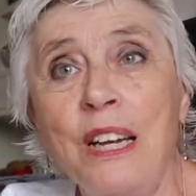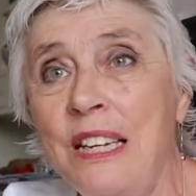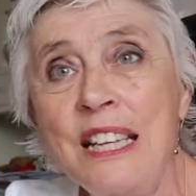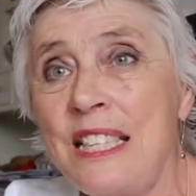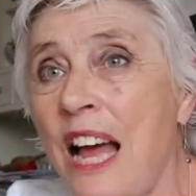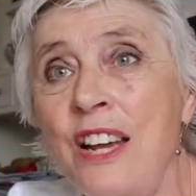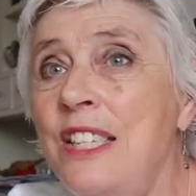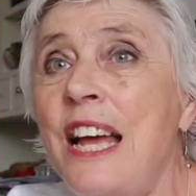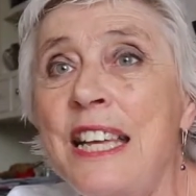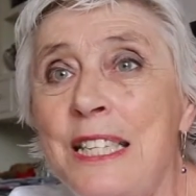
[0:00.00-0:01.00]
and it's
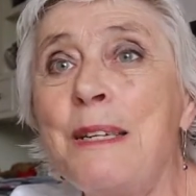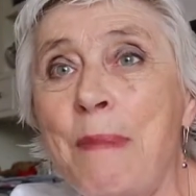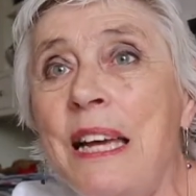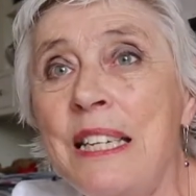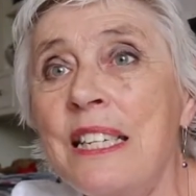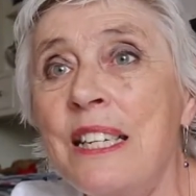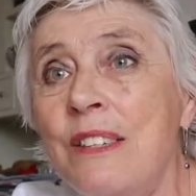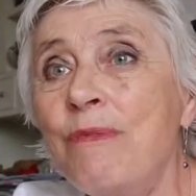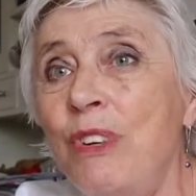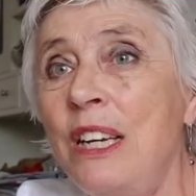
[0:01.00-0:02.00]
underestimated,
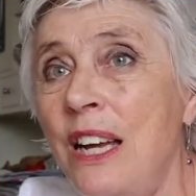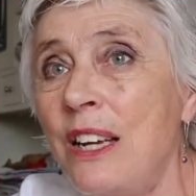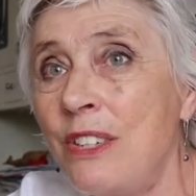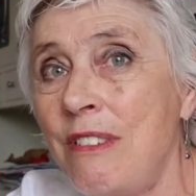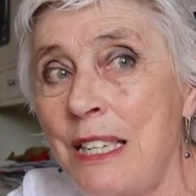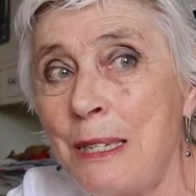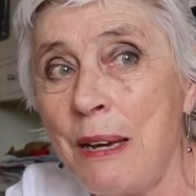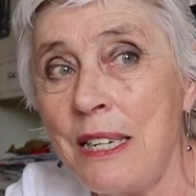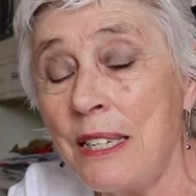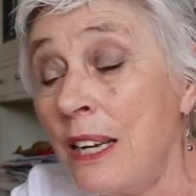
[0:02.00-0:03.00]
really
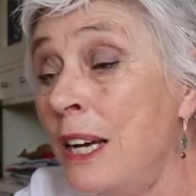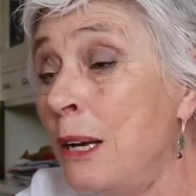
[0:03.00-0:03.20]
underestimated.